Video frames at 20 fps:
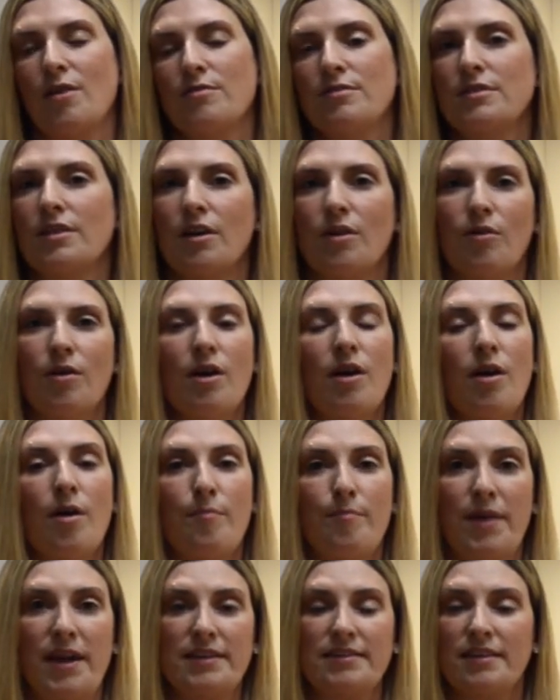So
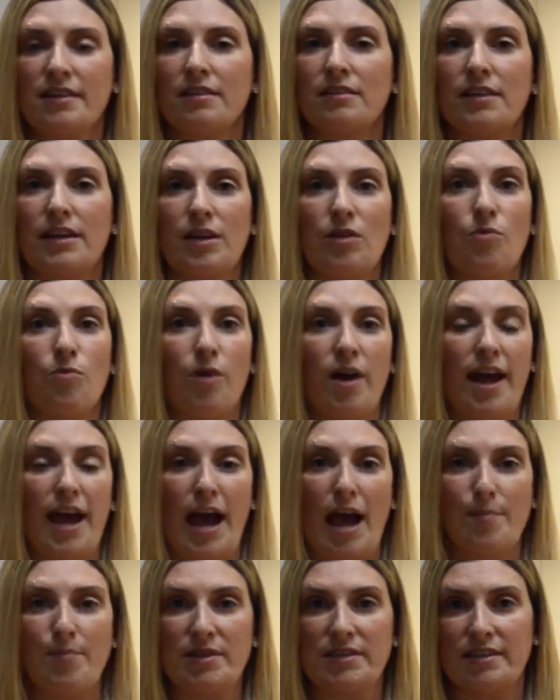basically what
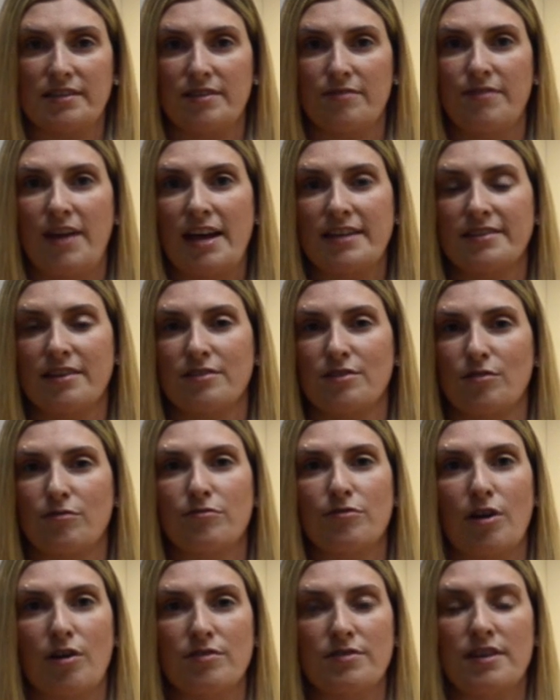happens is the fat cells are
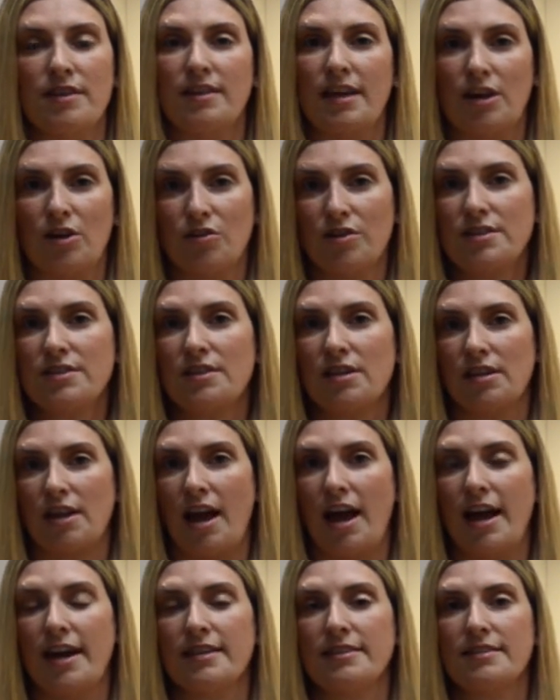frozen, they
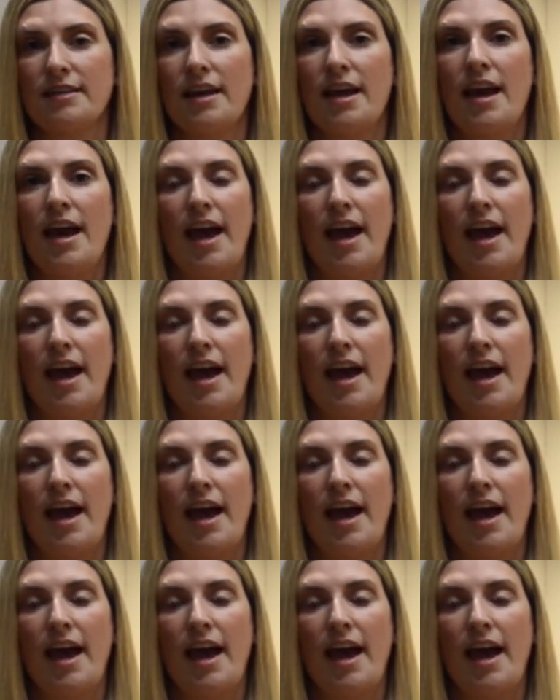crystallize,